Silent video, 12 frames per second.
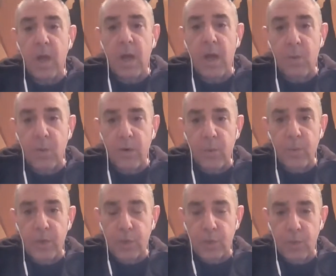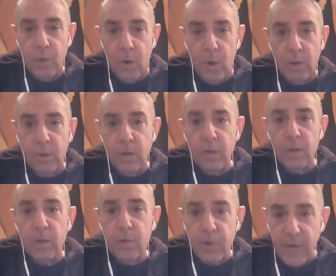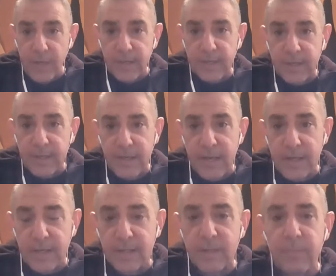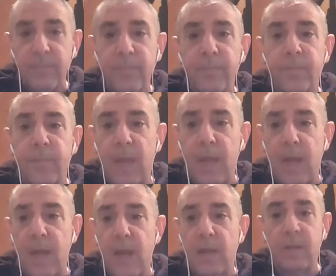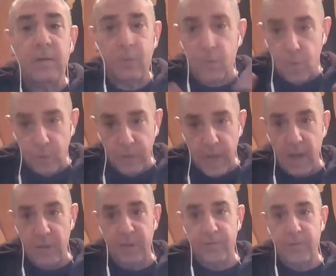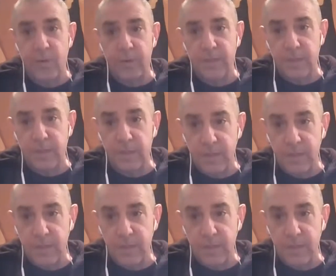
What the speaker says: I want to wish you all great success and good health, of course.